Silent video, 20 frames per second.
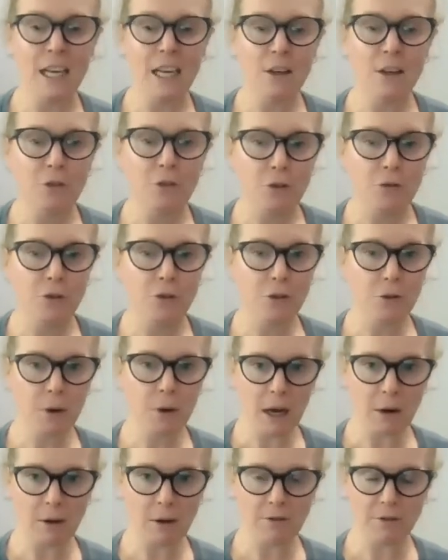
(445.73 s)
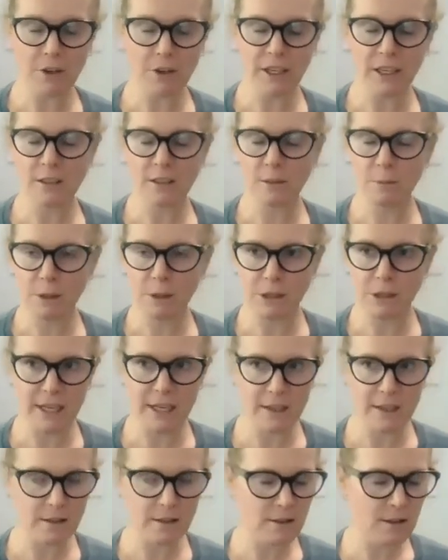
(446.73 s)
If you do, however,
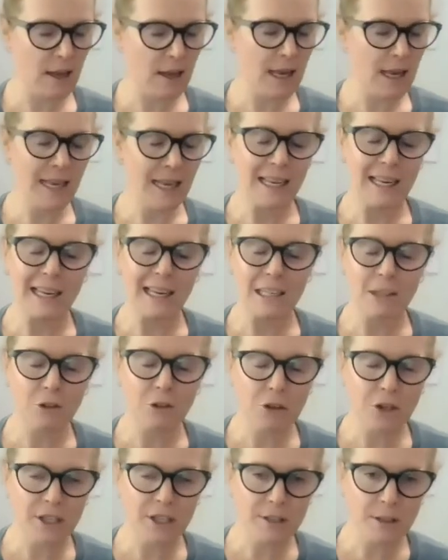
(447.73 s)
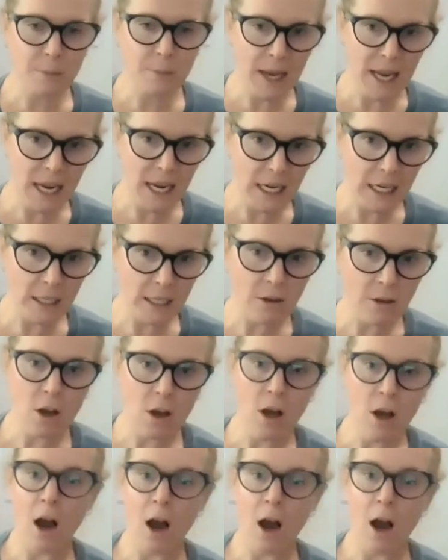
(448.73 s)
experience increased pain,